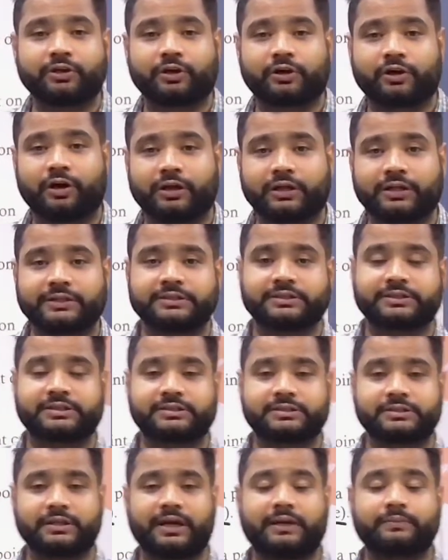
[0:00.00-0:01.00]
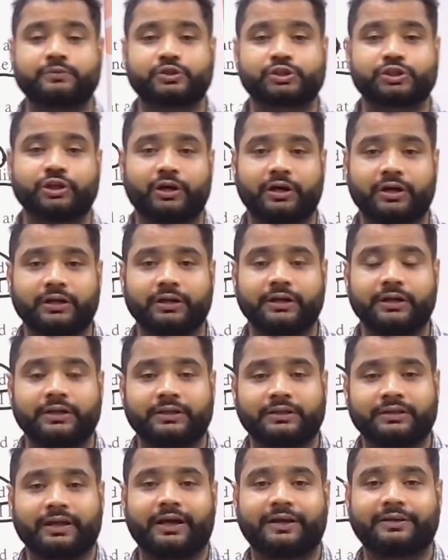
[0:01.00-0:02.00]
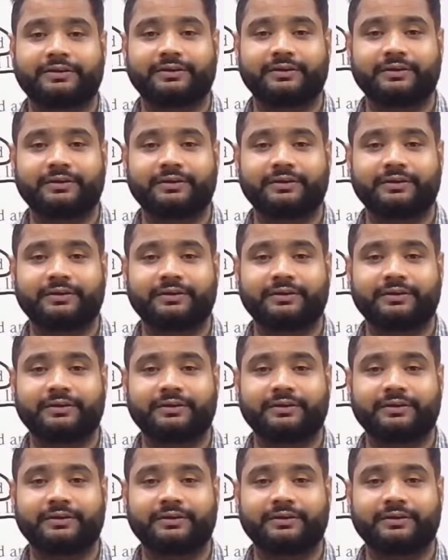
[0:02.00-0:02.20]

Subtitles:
colleges, I'm sure that